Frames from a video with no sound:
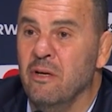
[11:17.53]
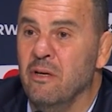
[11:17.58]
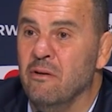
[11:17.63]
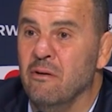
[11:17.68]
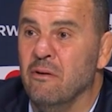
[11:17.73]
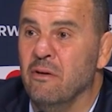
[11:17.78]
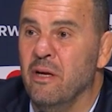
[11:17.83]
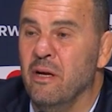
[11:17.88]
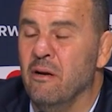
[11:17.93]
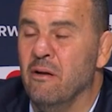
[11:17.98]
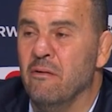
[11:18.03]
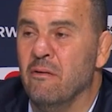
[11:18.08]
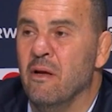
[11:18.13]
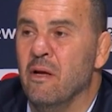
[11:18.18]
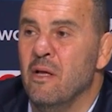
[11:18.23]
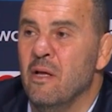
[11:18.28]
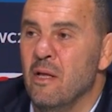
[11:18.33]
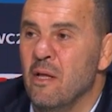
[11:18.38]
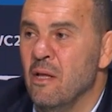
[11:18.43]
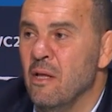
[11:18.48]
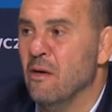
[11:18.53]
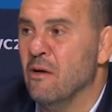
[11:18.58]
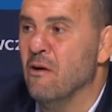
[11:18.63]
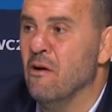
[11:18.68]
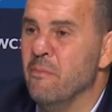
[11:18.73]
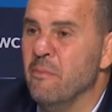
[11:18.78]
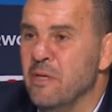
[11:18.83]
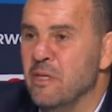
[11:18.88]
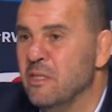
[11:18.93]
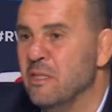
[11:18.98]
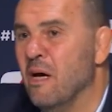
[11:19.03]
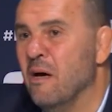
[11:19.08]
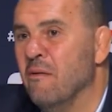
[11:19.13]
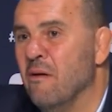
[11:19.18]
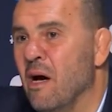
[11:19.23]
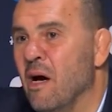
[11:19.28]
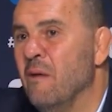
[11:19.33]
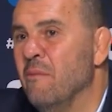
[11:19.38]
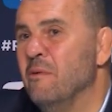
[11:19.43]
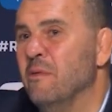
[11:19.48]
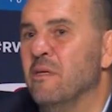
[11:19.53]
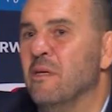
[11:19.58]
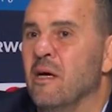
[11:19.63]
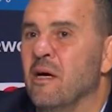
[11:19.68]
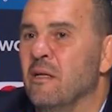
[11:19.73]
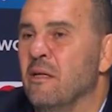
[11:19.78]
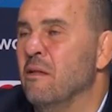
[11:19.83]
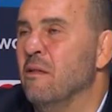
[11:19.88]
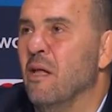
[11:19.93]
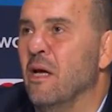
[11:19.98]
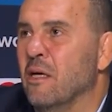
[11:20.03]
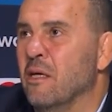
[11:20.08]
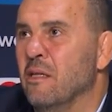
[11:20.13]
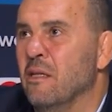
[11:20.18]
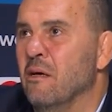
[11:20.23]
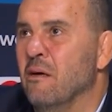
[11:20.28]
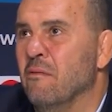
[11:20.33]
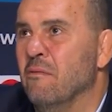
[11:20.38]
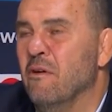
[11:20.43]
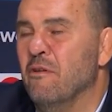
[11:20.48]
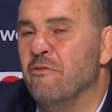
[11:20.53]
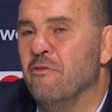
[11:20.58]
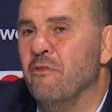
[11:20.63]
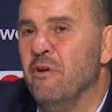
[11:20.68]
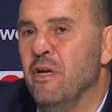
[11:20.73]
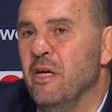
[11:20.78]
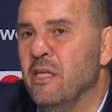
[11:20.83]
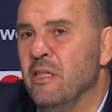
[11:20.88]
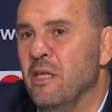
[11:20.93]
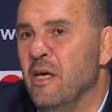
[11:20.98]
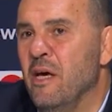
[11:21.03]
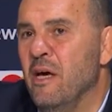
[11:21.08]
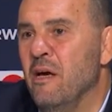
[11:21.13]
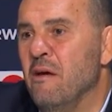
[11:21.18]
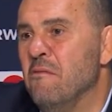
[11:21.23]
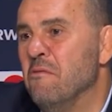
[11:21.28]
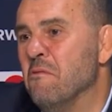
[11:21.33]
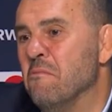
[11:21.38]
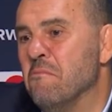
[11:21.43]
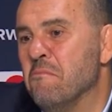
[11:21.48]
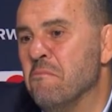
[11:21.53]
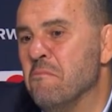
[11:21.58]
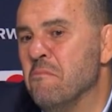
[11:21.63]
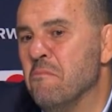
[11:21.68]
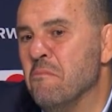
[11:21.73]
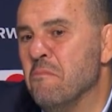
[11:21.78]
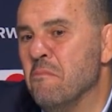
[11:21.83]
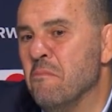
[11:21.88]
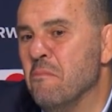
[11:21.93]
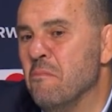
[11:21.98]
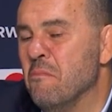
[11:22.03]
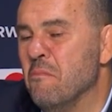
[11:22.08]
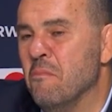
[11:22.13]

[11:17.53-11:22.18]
I've realised that whether I'm happy or not, it doesn't change anything. But for me, it's clear.